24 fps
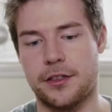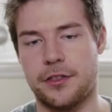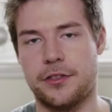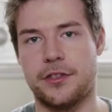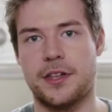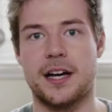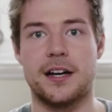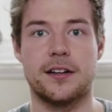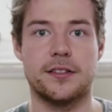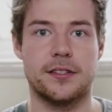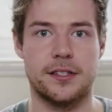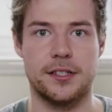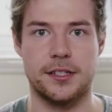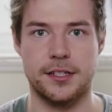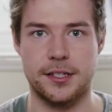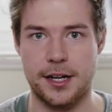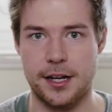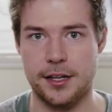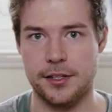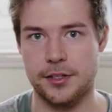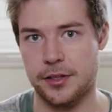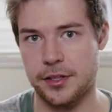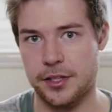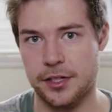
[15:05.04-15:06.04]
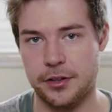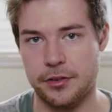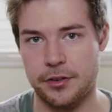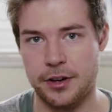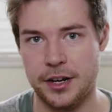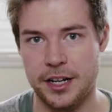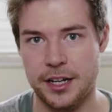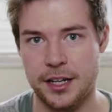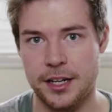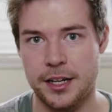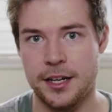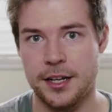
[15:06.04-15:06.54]
a thousand tiles on the
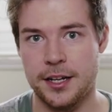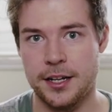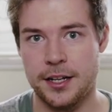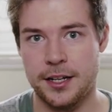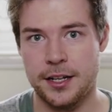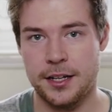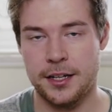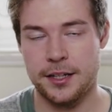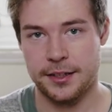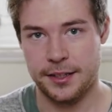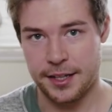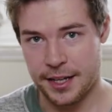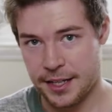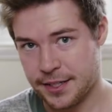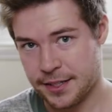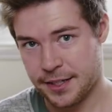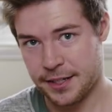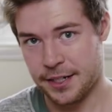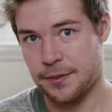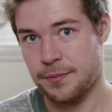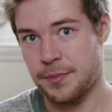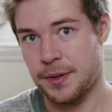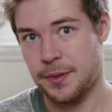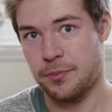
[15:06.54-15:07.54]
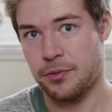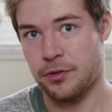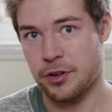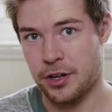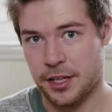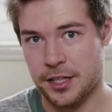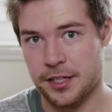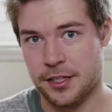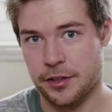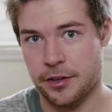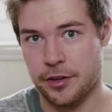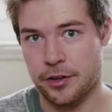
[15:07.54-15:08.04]
screen, that's going to be
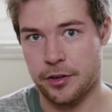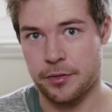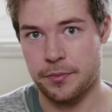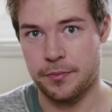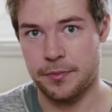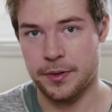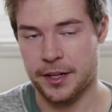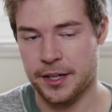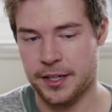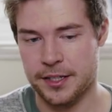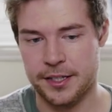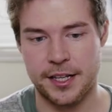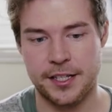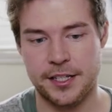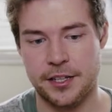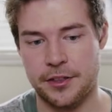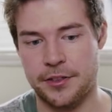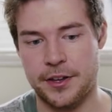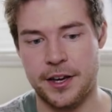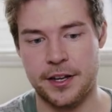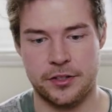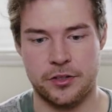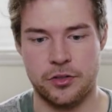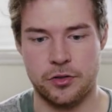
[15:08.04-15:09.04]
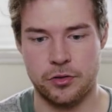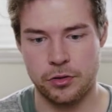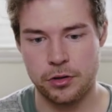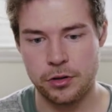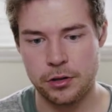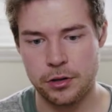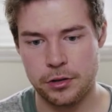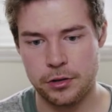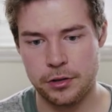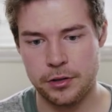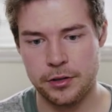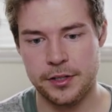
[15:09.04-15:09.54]
pretty slow, because that's a thousand
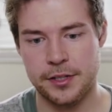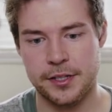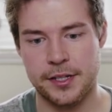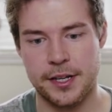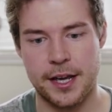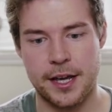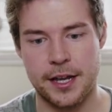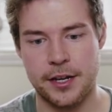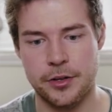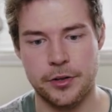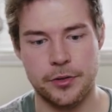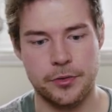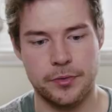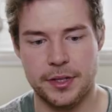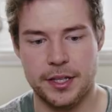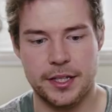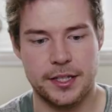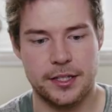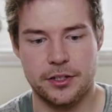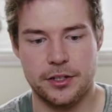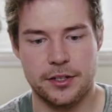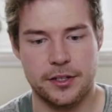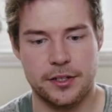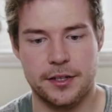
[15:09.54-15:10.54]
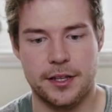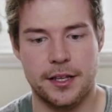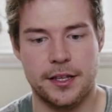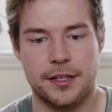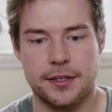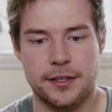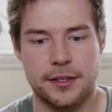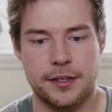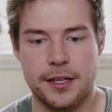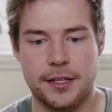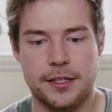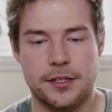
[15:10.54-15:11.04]
draw calls and you, it's just
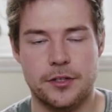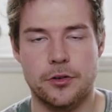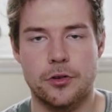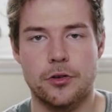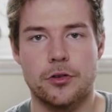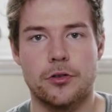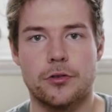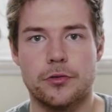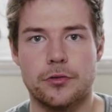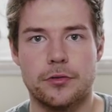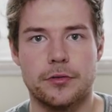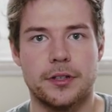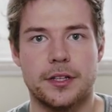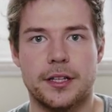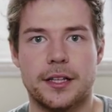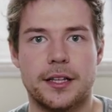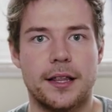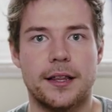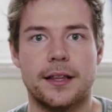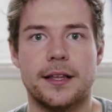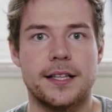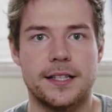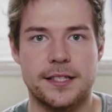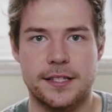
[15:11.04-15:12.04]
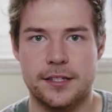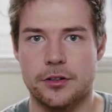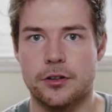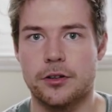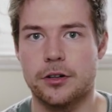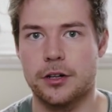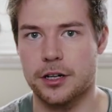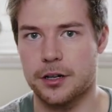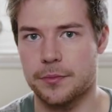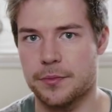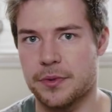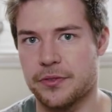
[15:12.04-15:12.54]
that there's no, it's
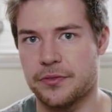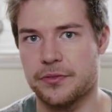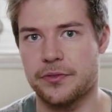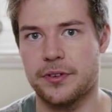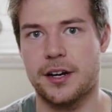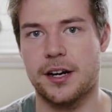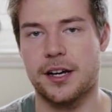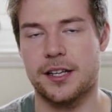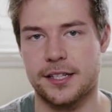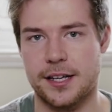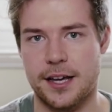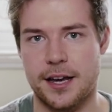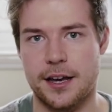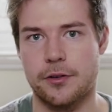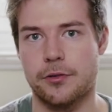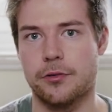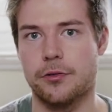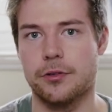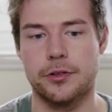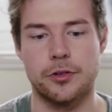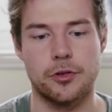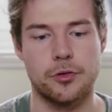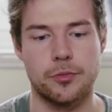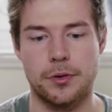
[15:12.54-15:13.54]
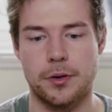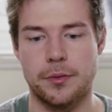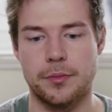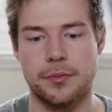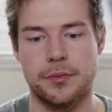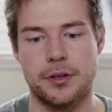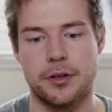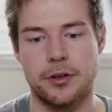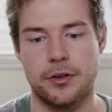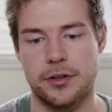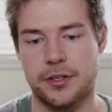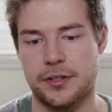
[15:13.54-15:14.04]
not going to be fast at all. You'll
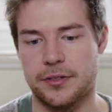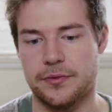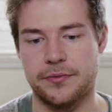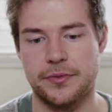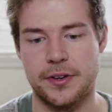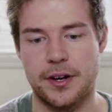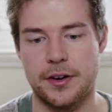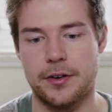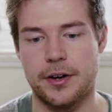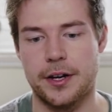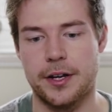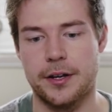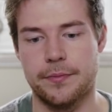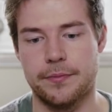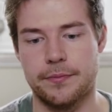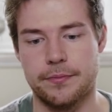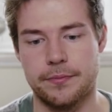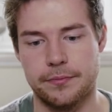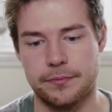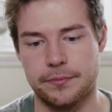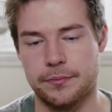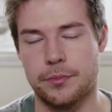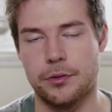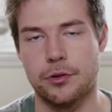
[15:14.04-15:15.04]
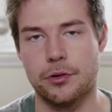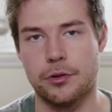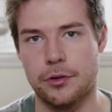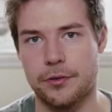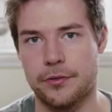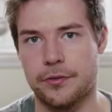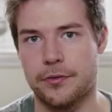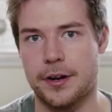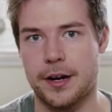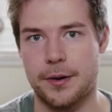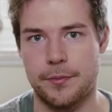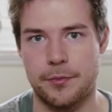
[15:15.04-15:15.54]
probably notice very poor
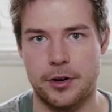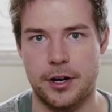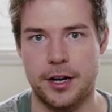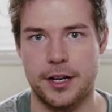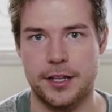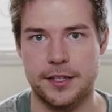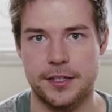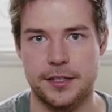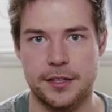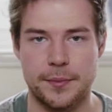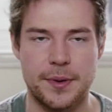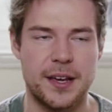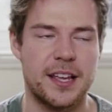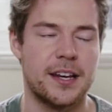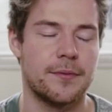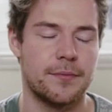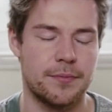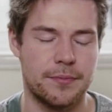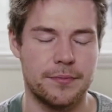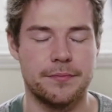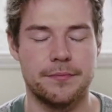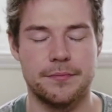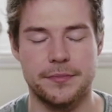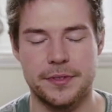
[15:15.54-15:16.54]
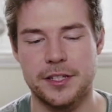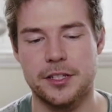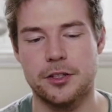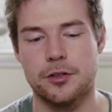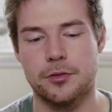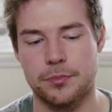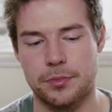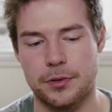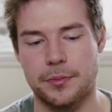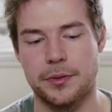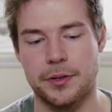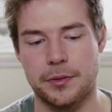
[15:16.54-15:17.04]
frame rates. I mean, it
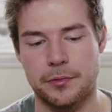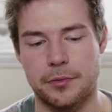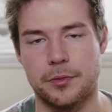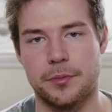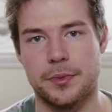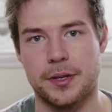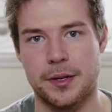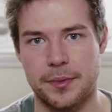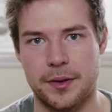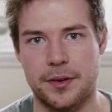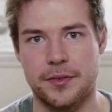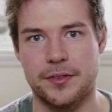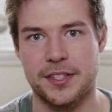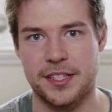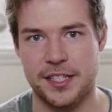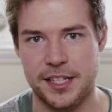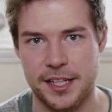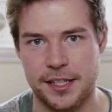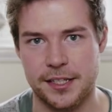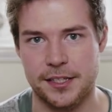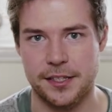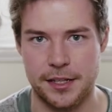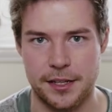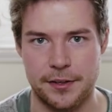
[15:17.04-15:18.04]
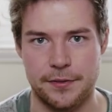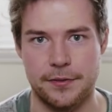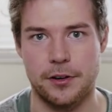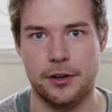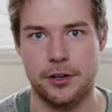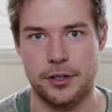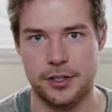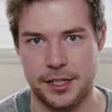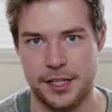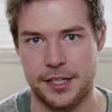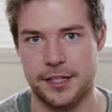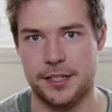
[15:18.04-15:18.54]
still probably will be above sixty
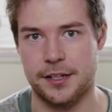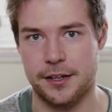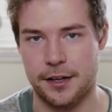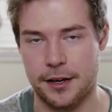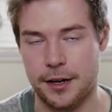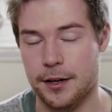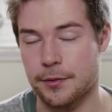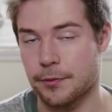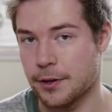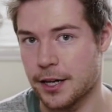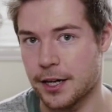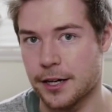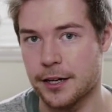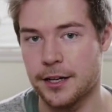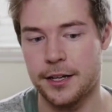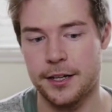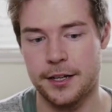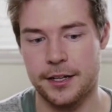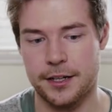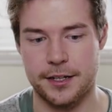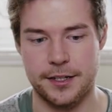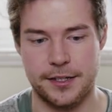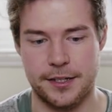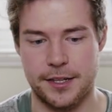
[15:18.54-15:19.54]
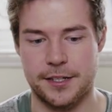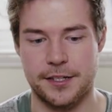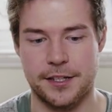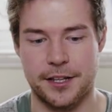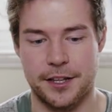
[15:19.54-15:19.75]
on decent hardware, because there's